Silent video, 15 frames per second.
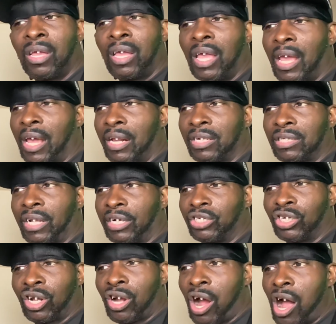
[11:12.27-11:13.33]
And it's like
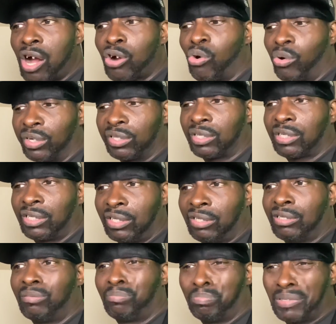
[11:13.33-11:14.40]
Chicago is
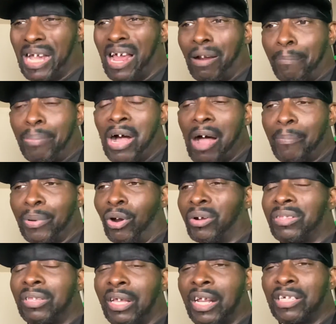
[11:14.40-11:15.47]
kind of popping. The
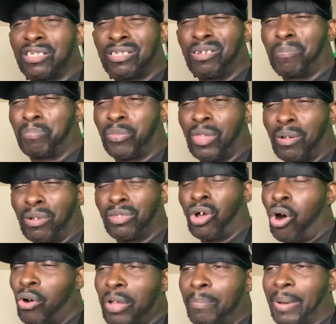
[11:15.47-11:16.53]
only thing the
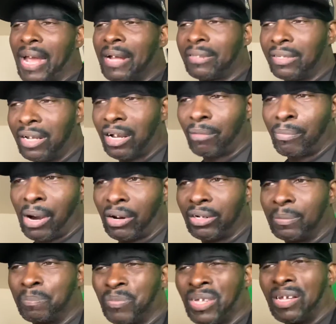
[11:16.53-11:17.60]
only bad thing about it
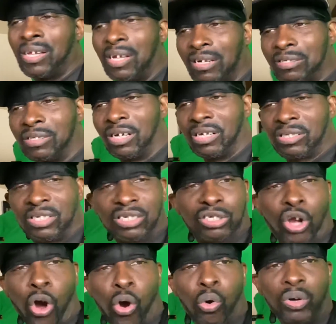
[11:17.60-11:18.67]
is that it's just
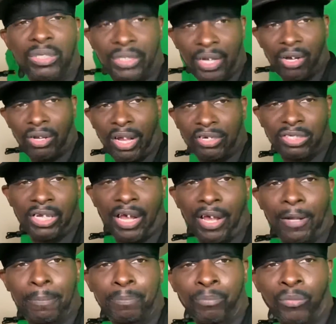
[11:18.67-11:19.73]
cold as hell
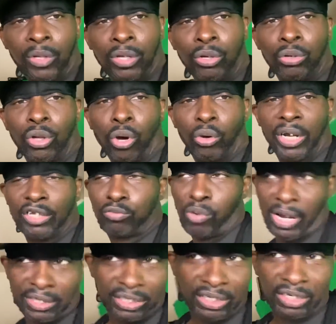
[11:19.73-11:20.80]
outside. You know, that's why
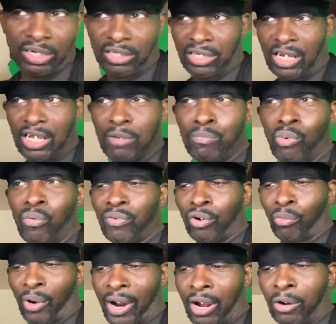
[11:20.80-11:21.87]
CJ said he moving
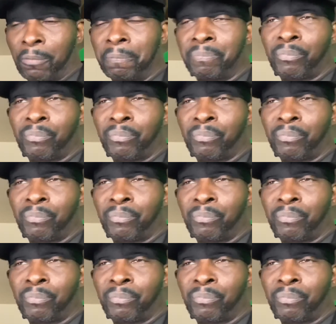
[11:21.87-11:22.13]
around